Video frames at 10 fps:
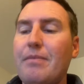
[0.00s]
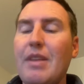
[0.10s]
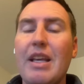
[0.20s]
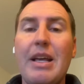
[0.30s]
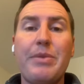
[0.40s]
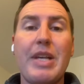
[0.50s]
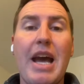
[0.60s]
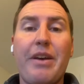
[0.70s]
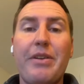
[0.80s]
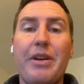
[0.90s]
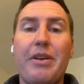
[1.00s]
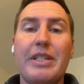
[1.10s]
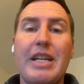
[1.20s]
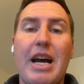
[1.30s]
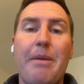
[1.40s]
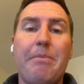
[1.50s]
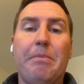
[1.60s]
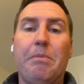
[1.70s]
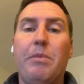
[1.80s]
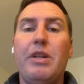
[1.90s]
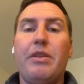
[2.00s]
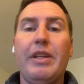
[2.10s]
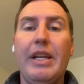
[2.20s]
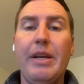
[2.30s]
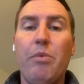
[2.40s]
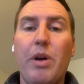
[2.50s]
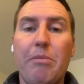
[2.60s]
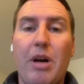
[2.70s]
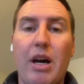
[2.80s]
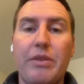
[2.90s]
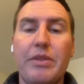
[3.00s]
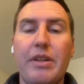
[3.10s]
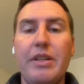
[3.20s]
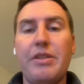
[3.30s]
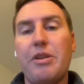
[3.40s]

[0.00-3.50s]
that was accurate all the time, we'd only need one model. So these are